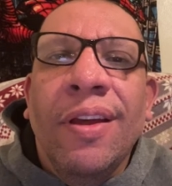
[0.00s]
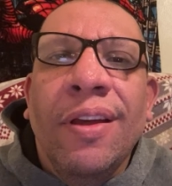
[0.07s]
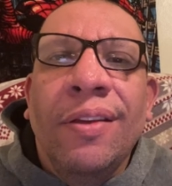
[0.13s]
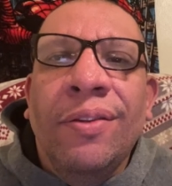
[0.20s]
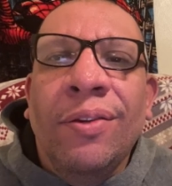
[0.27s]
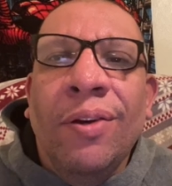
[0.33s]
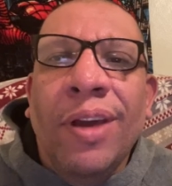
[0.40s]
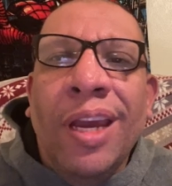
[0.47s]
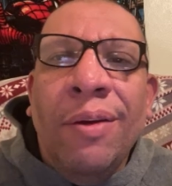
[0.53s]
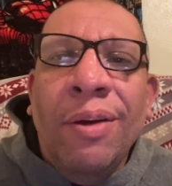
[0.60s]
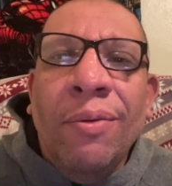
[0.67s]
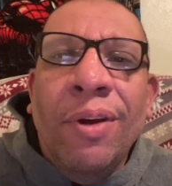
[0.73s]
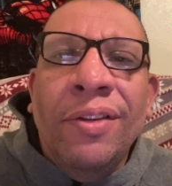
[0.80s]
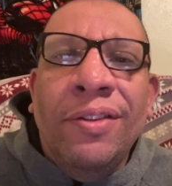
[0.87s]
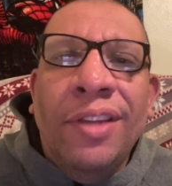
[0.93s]
So
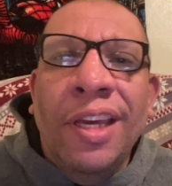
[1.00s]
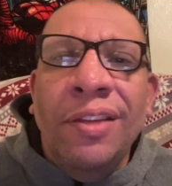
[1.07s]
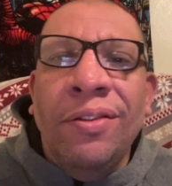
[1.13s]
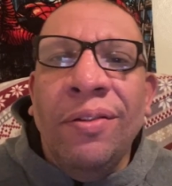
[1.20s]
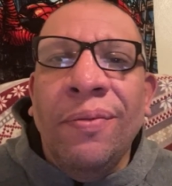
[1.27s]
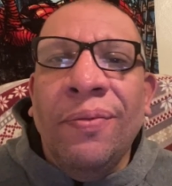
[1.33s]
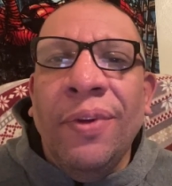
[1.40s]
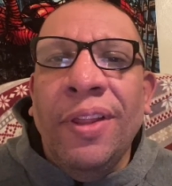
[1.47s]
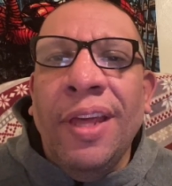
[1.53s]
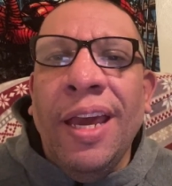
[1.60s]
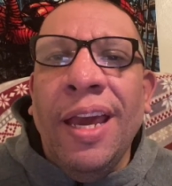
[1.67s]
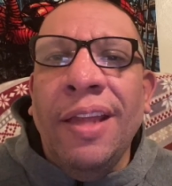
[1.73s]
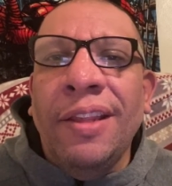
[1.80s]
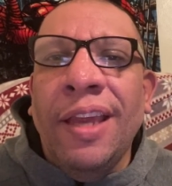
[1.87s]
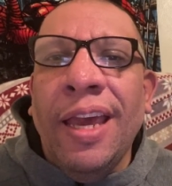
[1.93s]
everyone stay tuned for
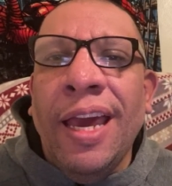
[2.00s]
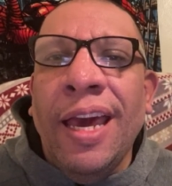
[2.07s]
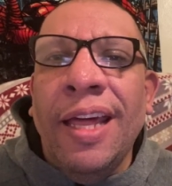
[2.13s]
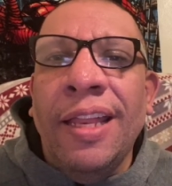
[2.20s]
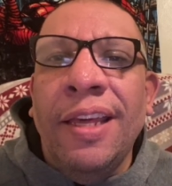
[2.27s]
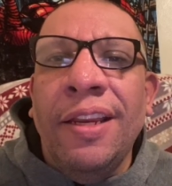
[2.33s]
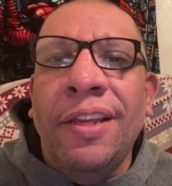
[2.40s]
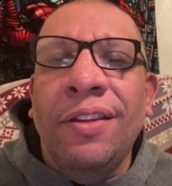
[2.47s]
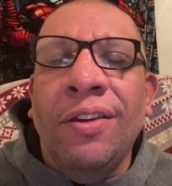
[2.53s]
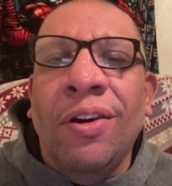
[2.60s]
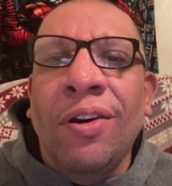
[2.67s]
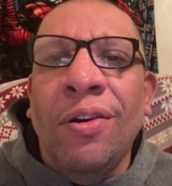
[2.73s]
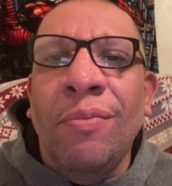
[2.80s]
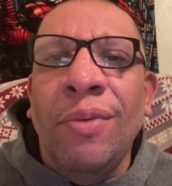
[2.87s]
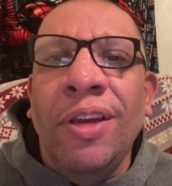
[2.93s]
that. The Alan and the
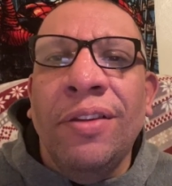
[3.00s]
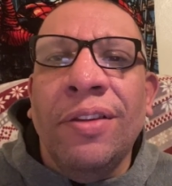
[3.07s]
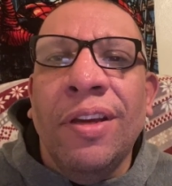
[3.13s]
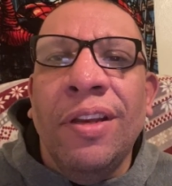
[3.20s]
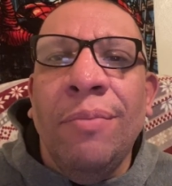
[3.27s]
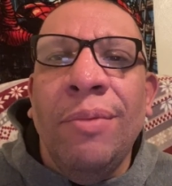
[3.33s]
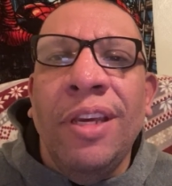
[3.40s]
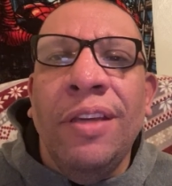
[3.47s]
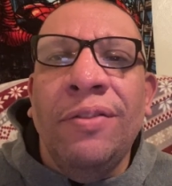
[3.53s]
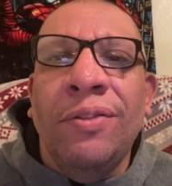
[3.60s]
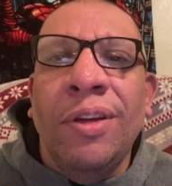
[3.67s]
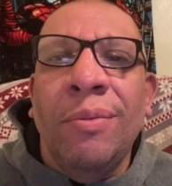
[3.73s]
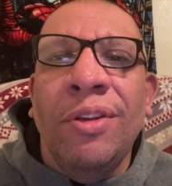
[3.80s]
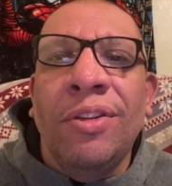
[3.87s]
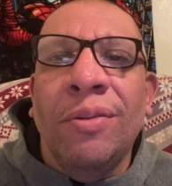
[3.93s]
homie is going to be
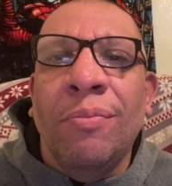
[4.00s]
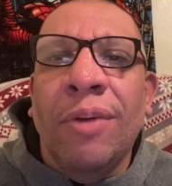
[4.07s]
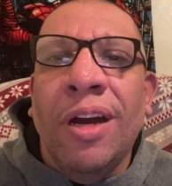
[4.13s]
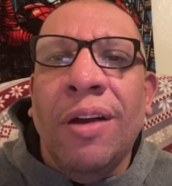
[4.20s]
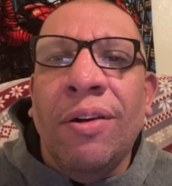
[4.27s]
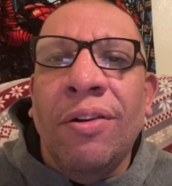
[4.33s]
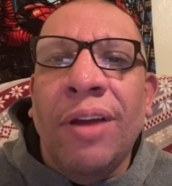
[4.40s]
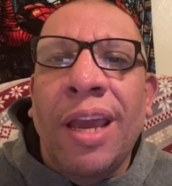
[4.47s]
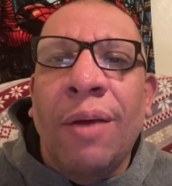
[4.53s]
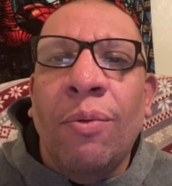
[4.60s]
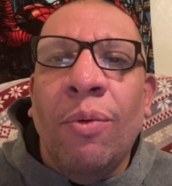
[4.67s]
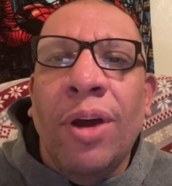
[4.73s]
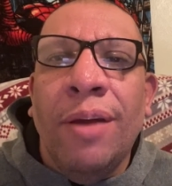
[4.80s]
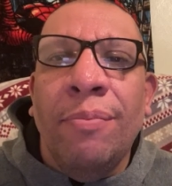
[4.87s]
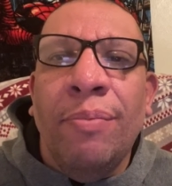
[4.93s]
streaming tomorrow at
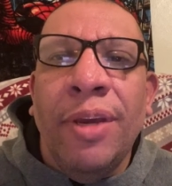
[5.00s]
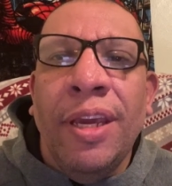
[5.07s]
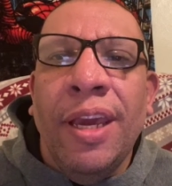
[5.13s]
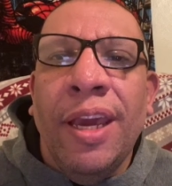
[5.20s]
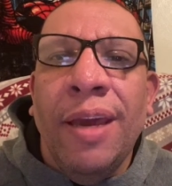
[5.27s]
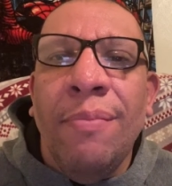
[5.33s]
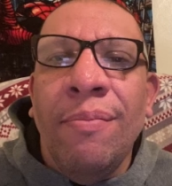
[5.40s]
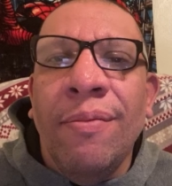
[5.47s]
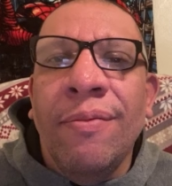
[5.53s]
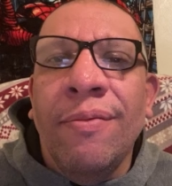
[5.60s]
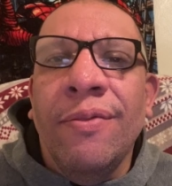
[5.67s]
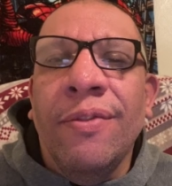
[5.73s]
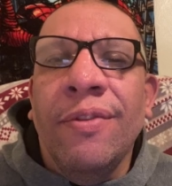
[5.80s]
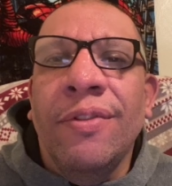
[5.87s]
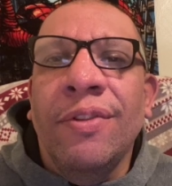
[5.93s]
1 p.m.
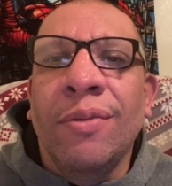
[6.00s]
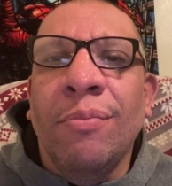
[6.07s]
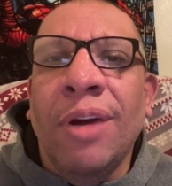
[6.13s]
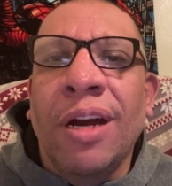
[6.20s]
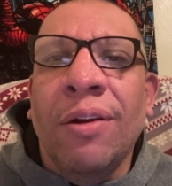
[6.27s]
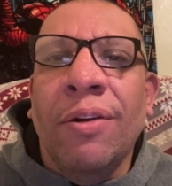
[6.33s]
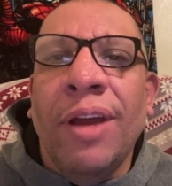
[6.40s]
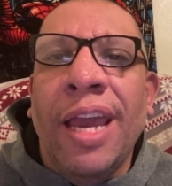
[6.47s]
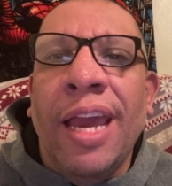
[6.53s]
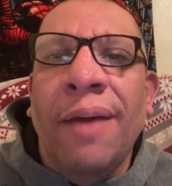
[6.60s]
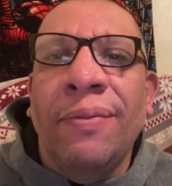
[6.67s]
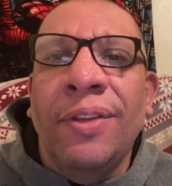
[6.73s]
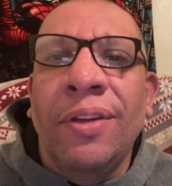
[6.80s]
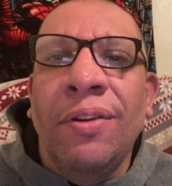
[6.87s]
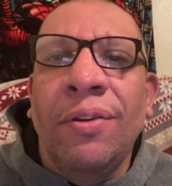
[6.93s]
tomorrow
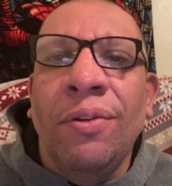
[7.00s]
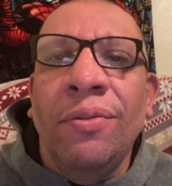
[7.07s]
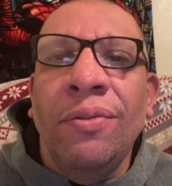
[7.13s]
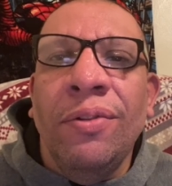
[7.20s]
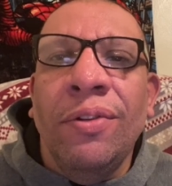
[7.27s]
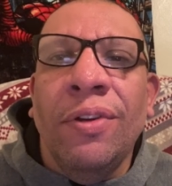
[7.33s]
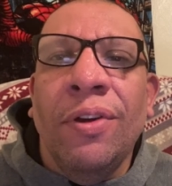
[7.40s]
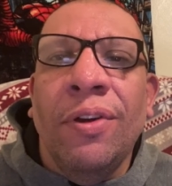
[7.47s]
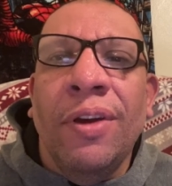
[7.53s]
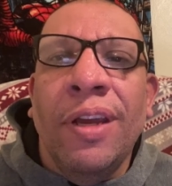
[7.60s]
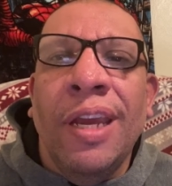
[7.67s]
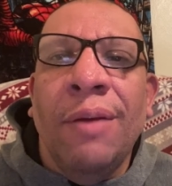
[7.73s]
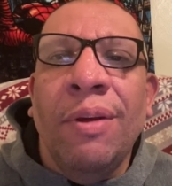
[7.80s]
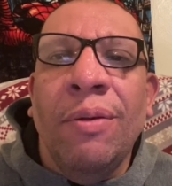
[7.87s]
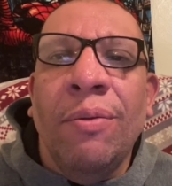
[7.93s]
afternoon. So
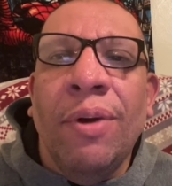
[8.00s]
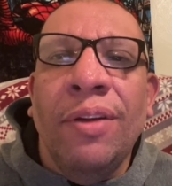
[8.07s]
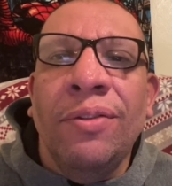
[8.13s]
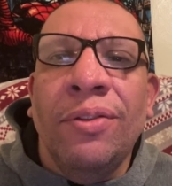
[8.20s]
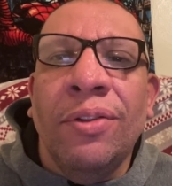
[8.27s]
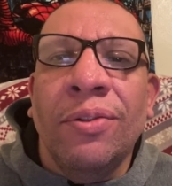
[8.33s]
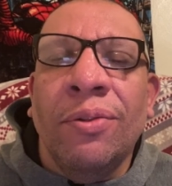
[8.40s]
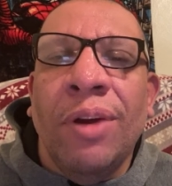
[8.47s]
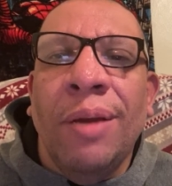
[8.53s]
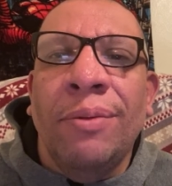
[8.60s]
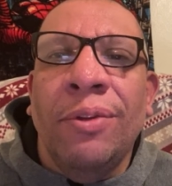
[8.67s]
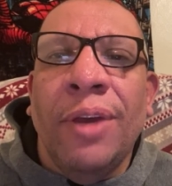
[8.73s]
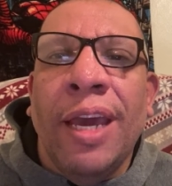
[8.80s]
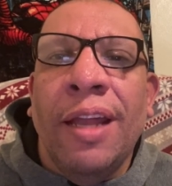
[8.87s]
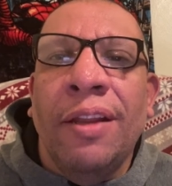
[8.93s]
everyone subscribe
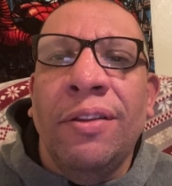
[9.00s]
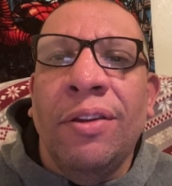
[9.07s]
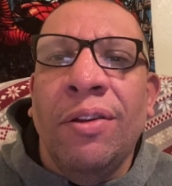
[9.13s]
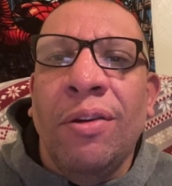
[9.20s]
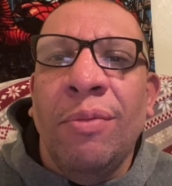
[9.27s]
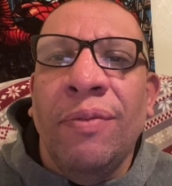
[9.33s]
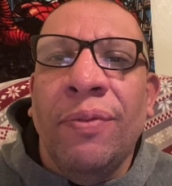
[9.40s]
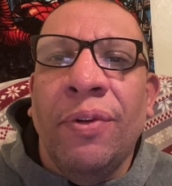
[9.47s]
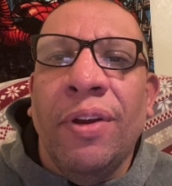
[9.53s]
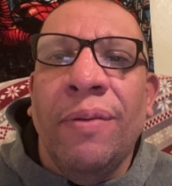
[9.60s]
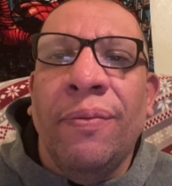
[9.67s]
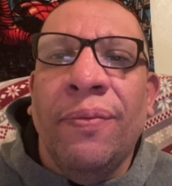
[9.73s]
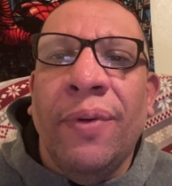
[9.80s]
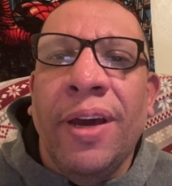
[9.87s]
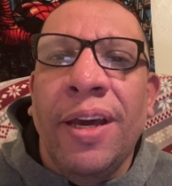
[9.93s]
to Alan the Homie Food
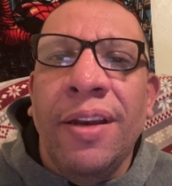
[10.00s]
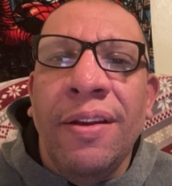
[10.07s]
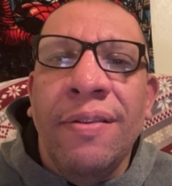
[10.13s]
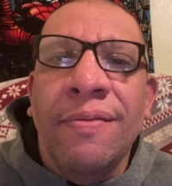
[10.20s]
and Fun.